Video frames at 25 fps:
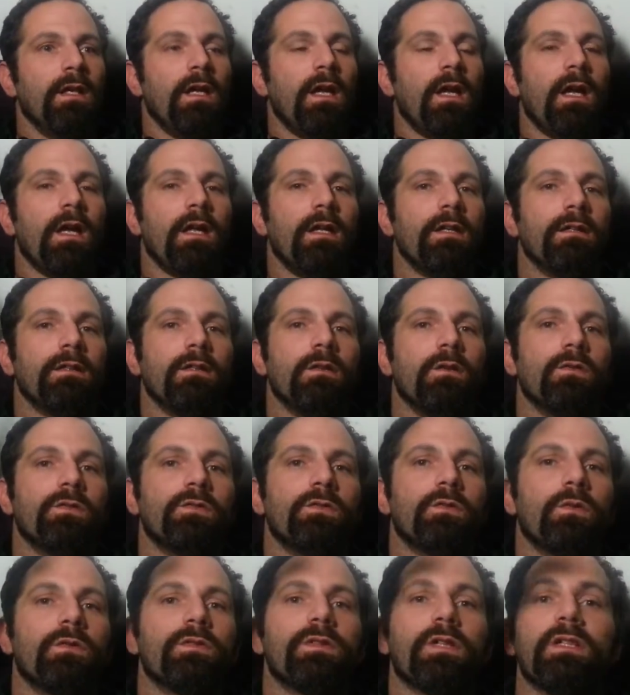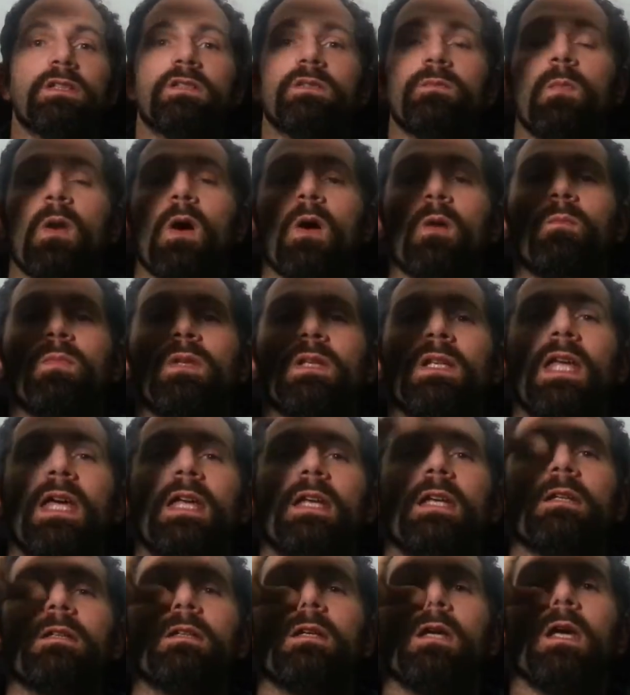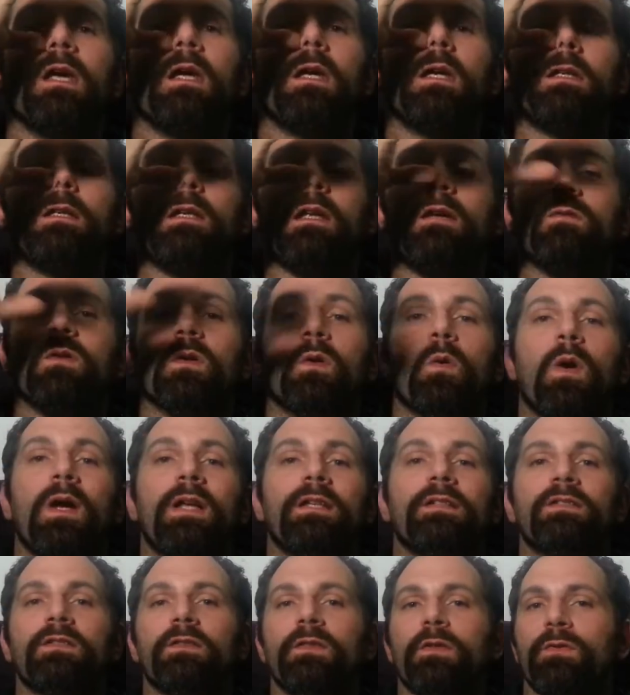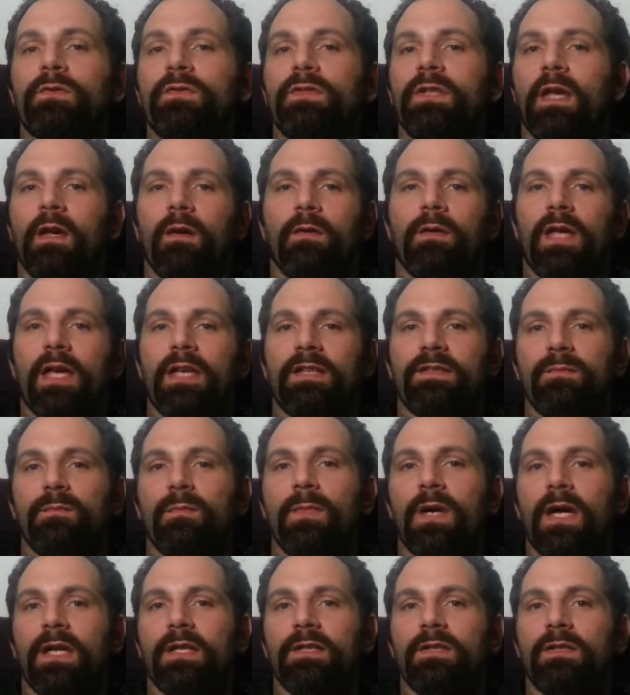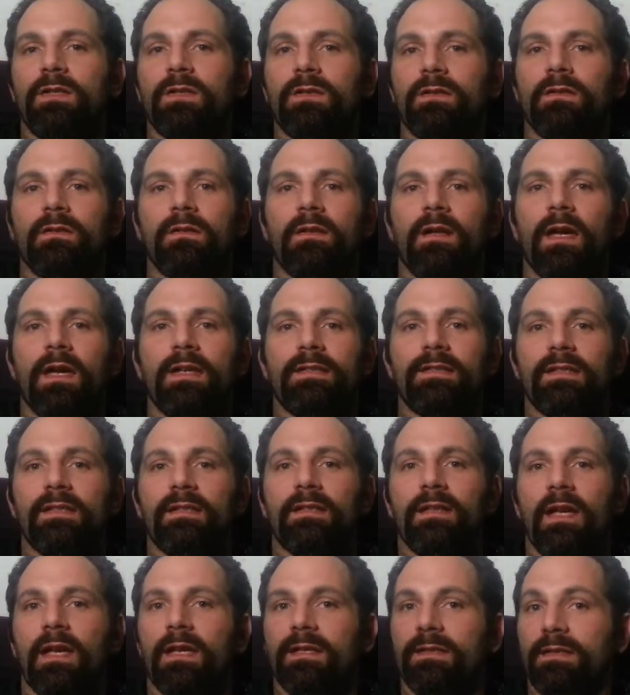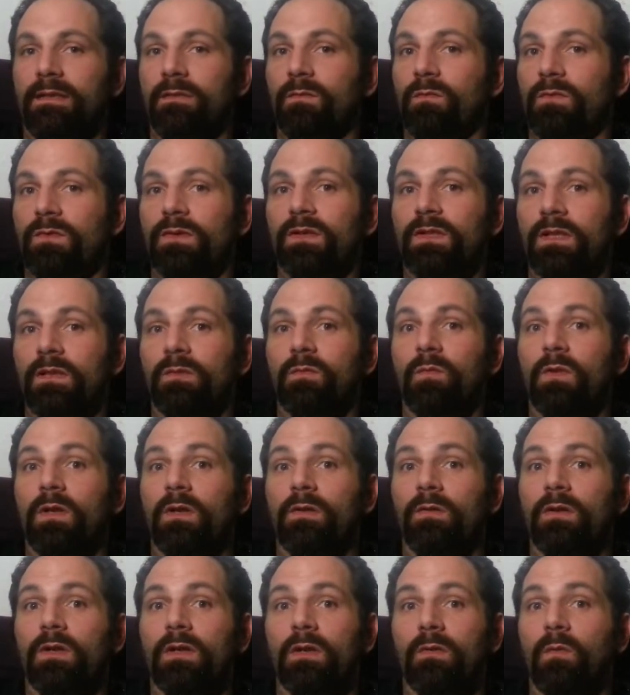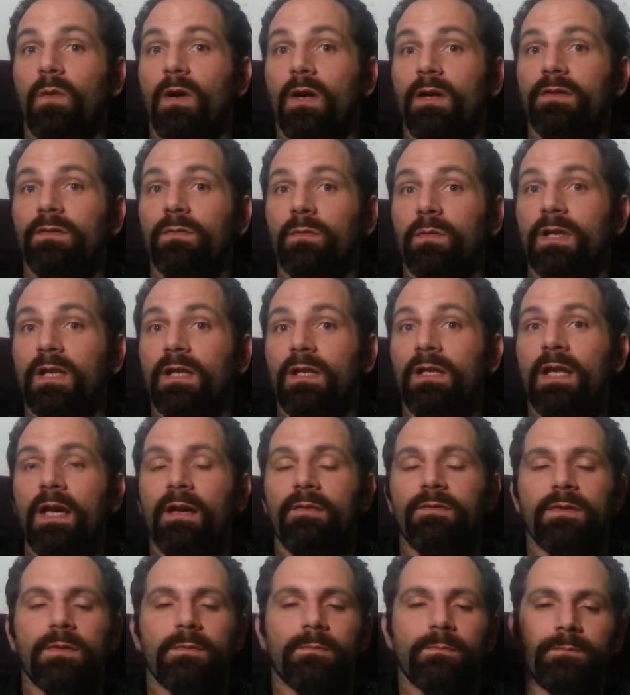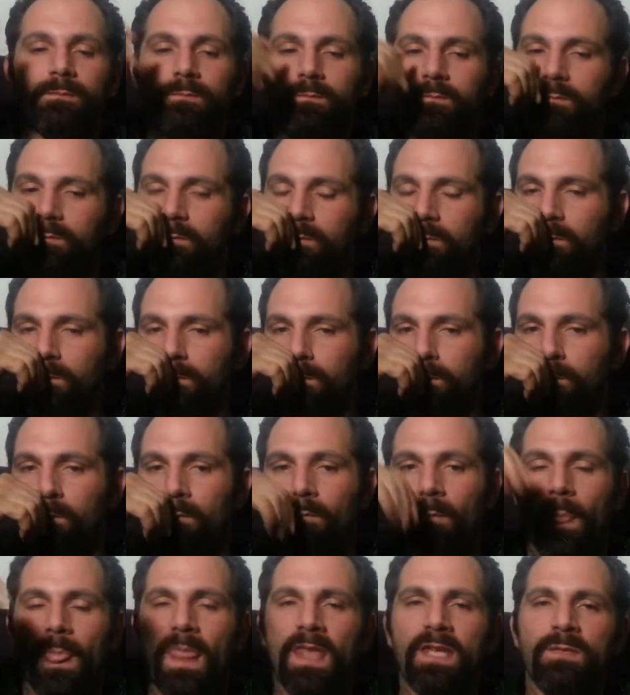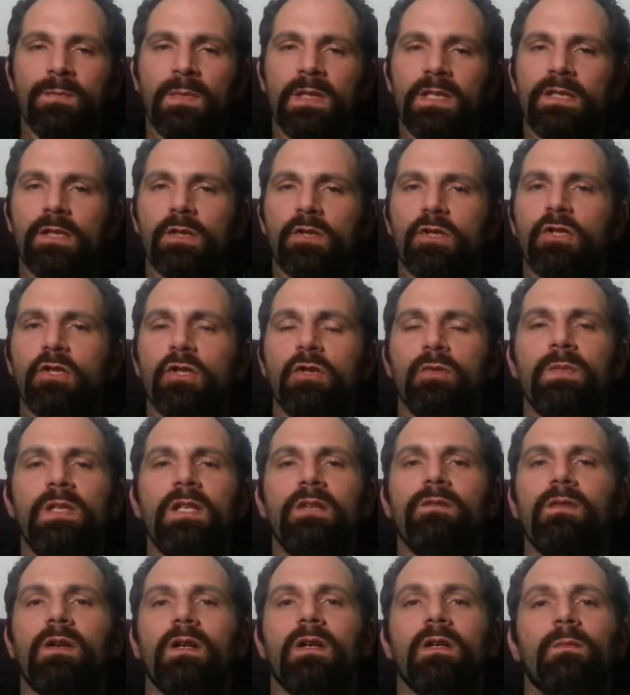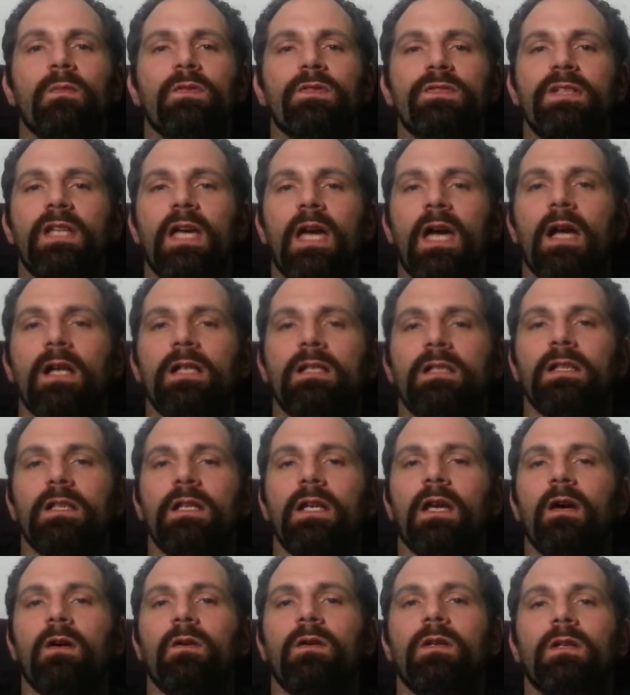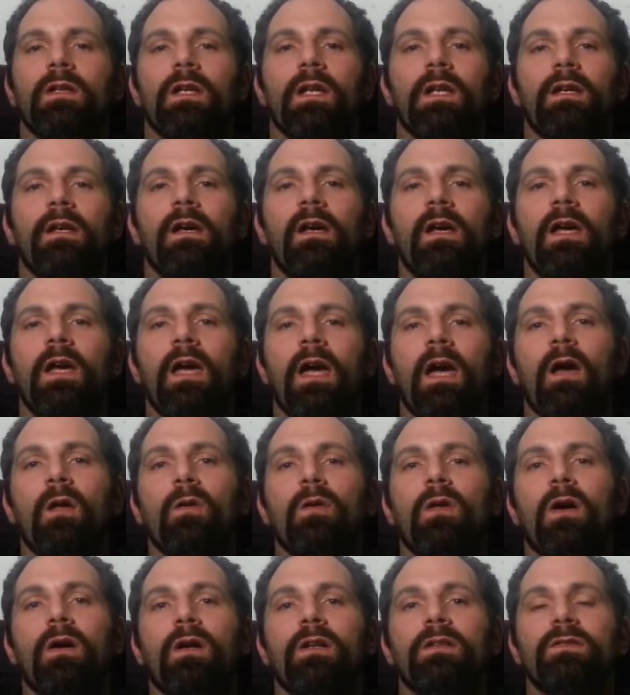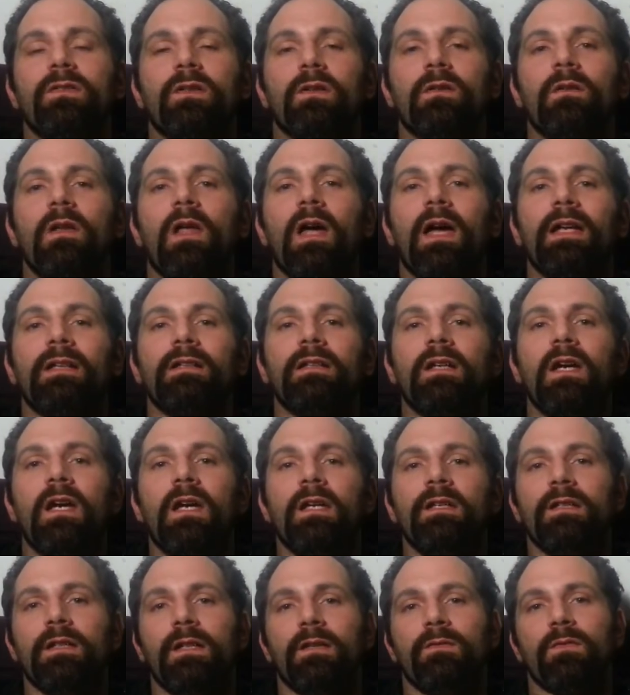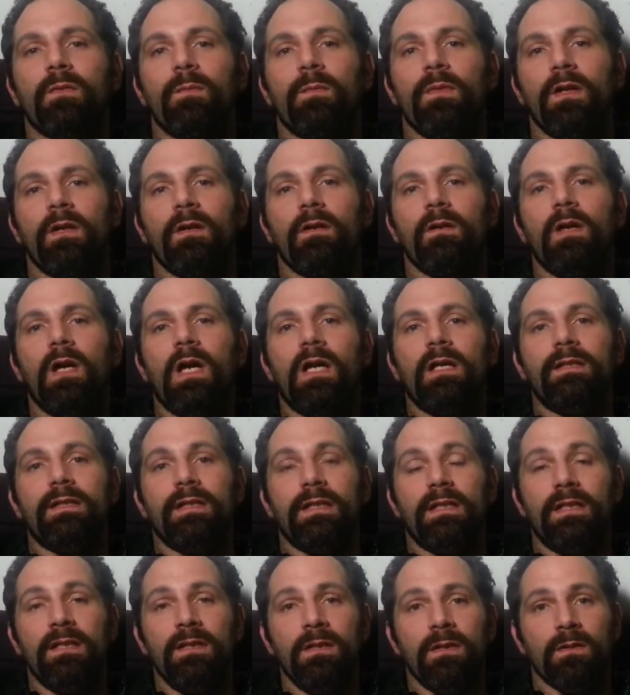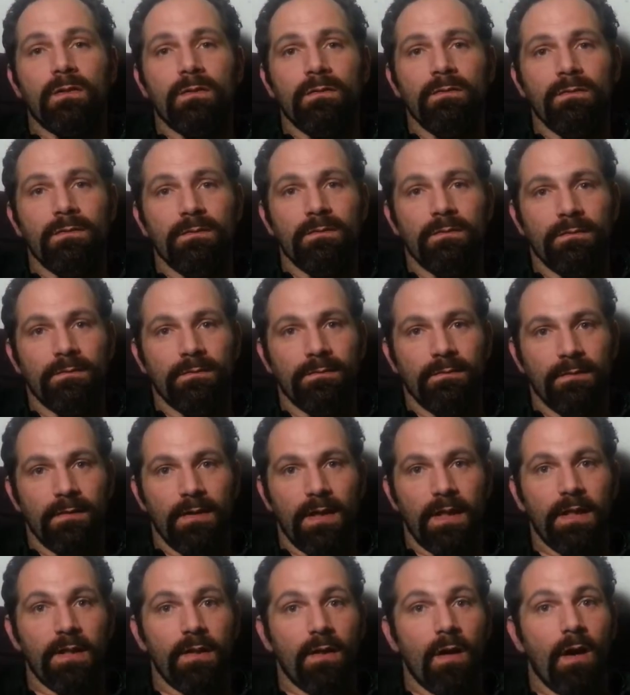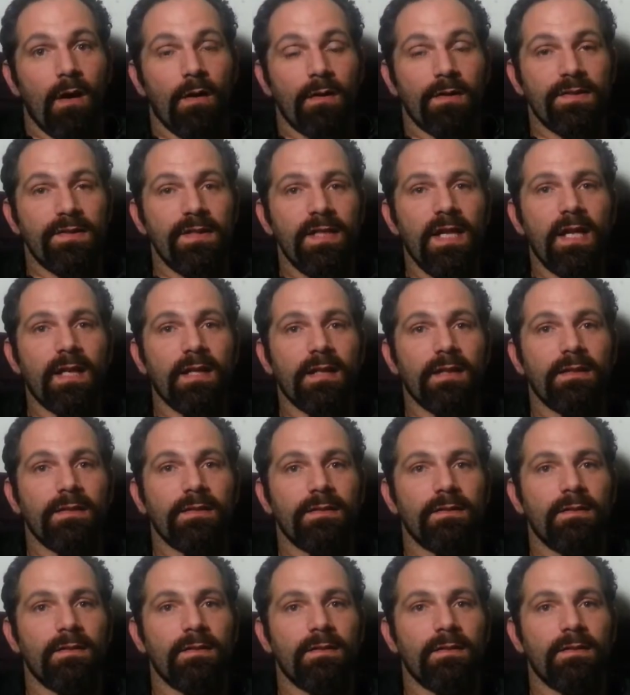and goes towards a small planet, it never quite slows down as much as it did where it was when it left. This means there's too many variables to actually calculate how long it took light to get from there to here in our seconds,